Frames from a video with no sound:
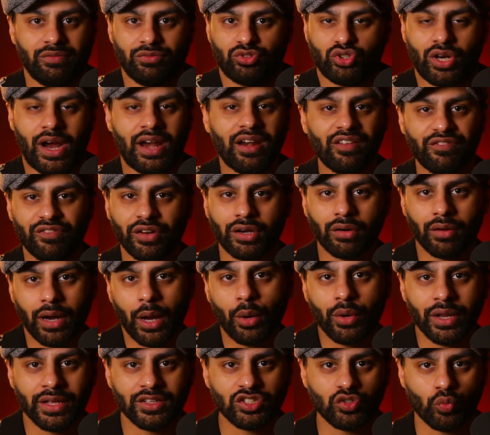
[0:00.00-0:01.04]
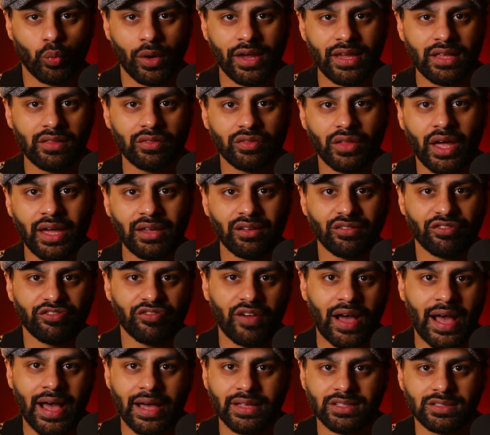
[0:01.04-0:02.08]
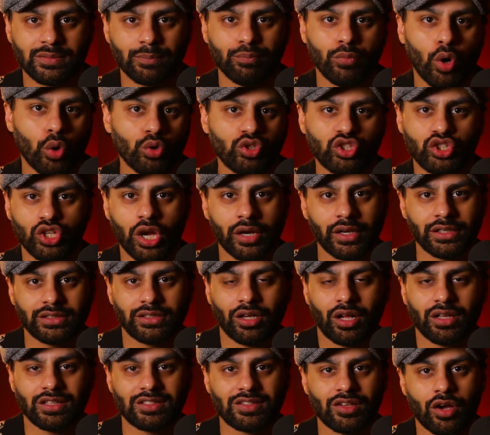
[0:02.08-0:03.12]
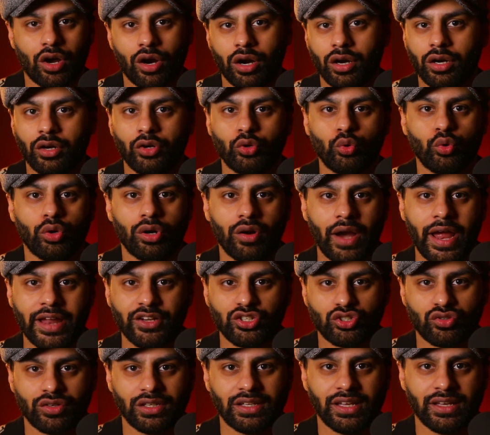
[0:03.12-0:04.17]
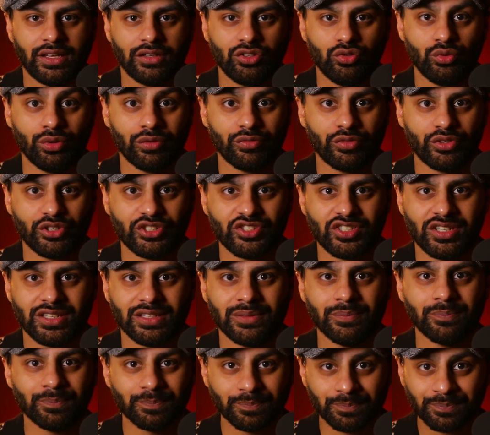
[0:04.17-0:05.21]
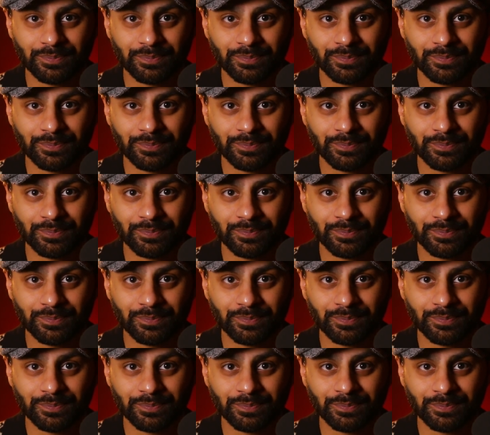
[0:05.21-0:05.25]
trying to figure out his way in life, as most young adults are who are entering in university.